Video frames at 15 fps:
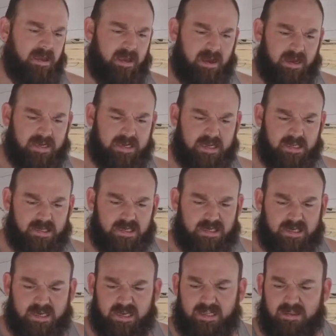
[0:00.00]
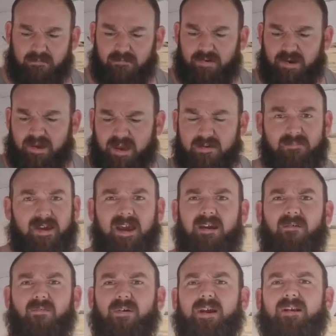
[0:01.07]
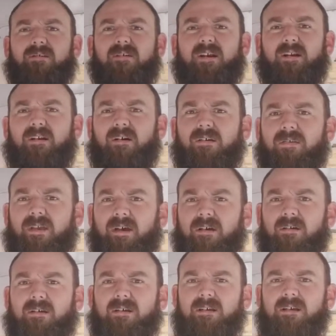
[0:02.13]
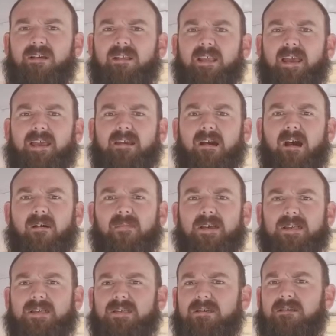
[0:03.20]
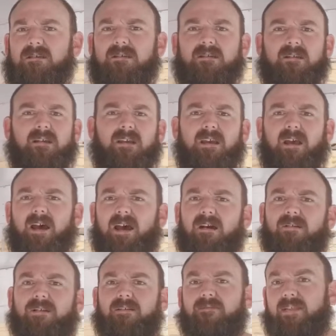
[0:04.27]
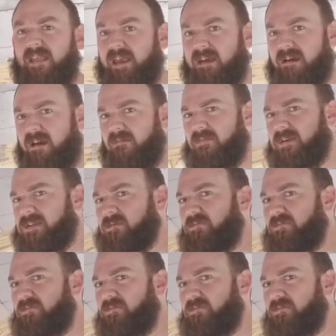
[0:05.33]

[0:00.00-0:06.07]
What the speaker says: I could just get the book. I'm not a reader at all, though. Like comics, I don't even like comics.